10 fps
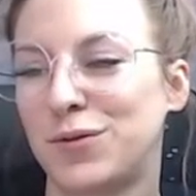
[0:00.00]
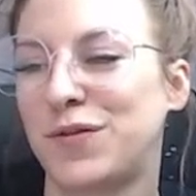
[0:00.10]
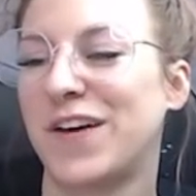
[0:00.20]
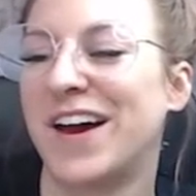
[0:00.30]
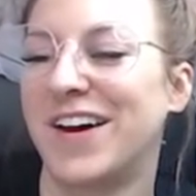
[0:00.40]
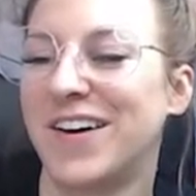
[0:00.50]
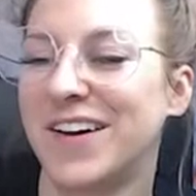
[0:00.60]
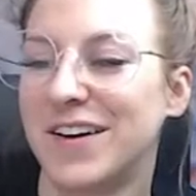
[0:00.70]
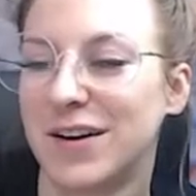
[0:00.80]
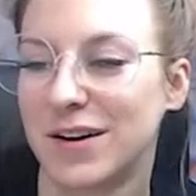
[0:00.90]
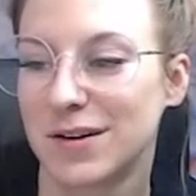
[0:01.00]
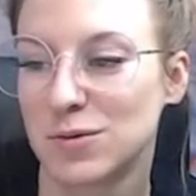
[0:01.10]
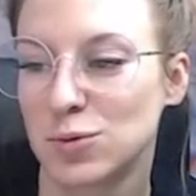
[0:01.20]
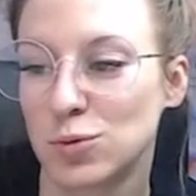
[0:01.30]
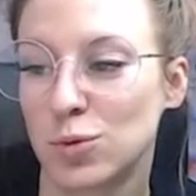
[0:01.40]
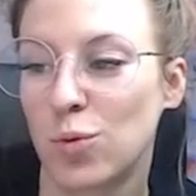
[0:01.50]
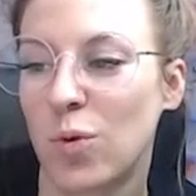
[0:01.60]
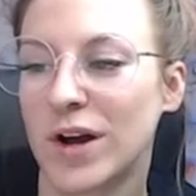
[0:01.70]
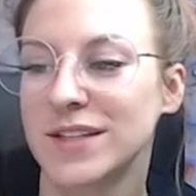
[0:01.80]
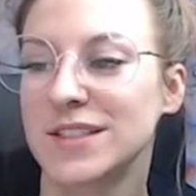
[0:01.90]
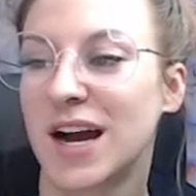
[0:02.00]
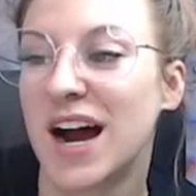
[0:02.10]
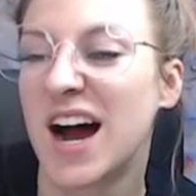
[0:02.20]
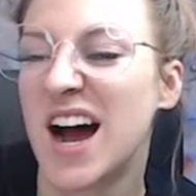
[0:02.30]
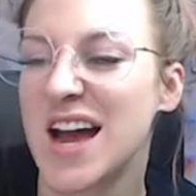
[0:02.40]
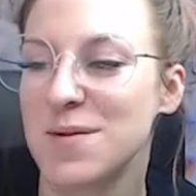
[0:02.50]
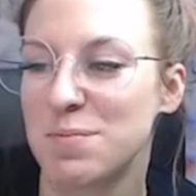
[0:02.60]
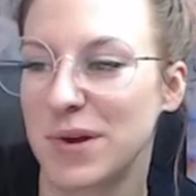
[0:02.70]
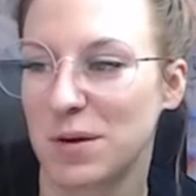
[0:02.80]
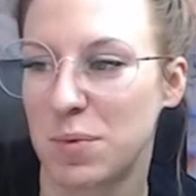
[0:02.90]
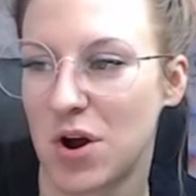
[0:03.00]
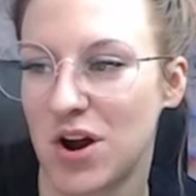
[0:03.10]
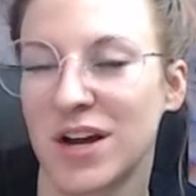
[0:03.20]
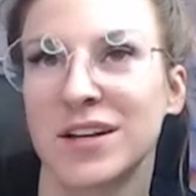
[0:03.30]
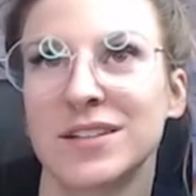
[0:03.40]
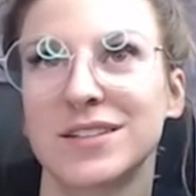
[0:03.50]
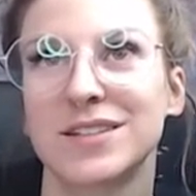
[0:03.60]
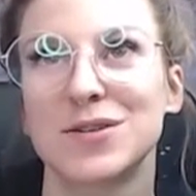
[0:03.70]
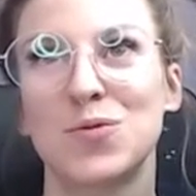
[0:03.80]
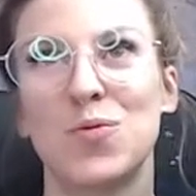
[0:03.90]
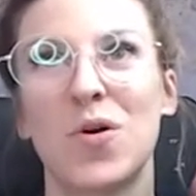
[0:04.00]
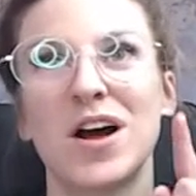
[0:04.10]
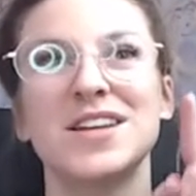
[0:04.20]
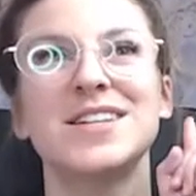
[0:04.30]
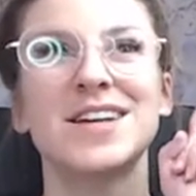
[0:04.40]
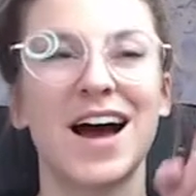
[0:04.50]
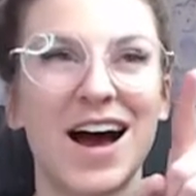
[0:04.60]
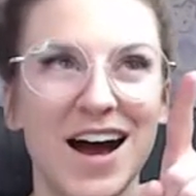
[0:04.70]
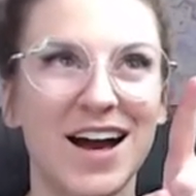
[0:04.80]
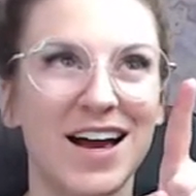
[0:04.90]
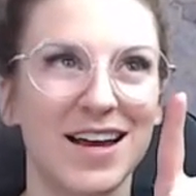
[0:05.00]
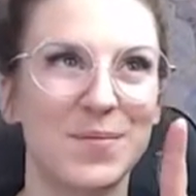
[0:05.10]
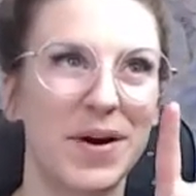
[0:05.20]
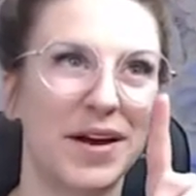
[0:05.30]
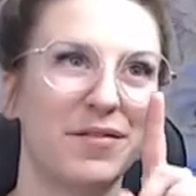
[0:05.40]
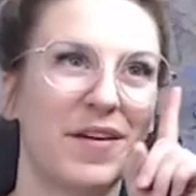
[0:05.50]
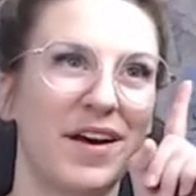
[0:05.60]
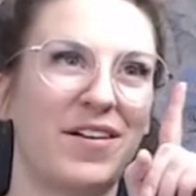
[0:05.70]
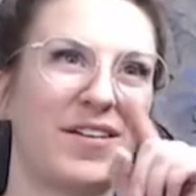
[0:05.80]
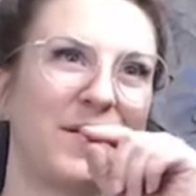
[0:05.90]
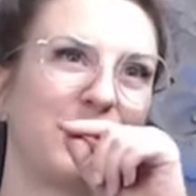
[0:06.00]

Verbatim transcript: fell. One time, big pot. One time, I felt.